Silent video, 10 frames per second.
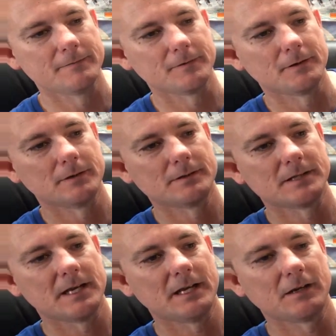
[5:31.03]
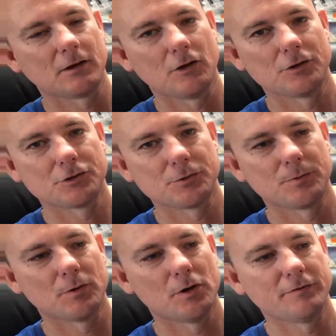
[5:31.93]
to hang a clone
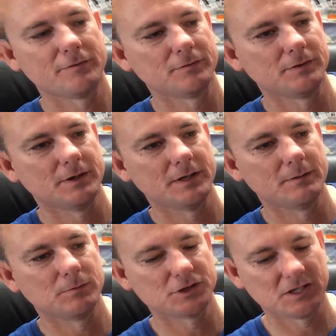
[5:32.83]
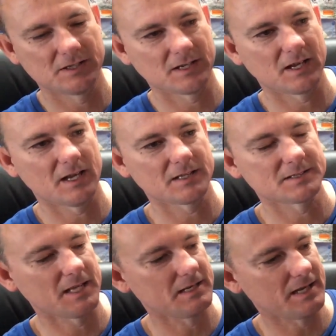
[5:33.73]
trooper off, which you can
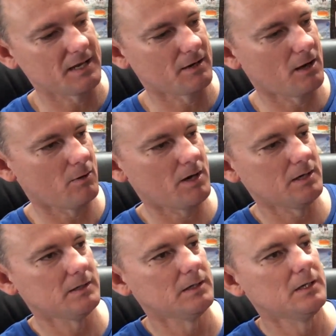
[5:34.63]
extend down lower.